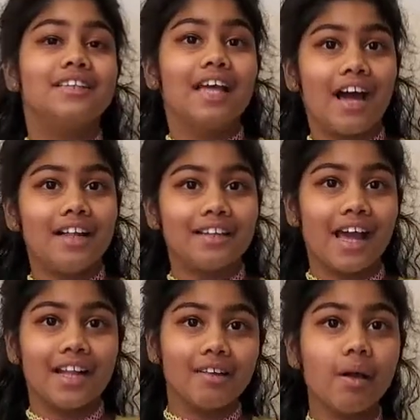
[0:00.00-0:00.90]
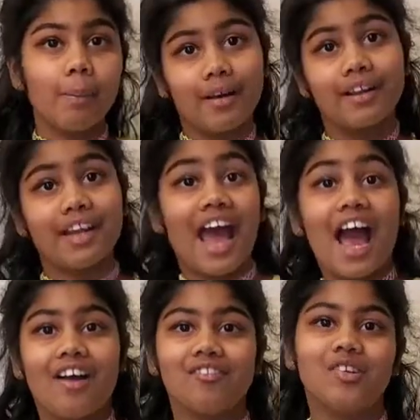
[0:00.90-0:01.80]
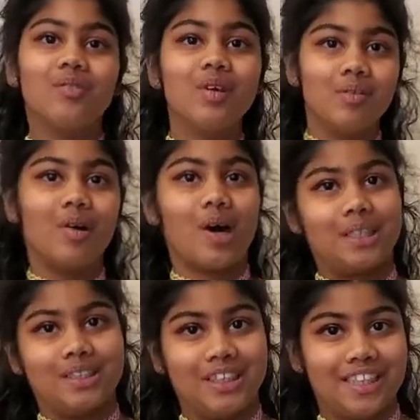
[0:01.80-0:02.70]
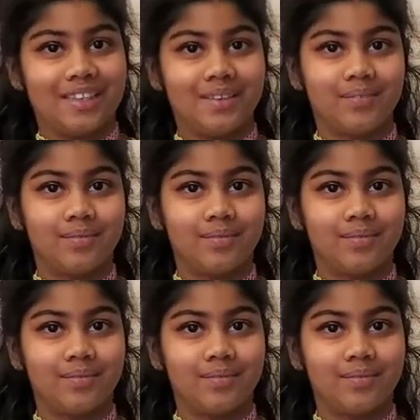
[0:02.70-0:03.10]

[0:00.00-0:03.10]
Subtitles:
I'll tell you about it after we watch it.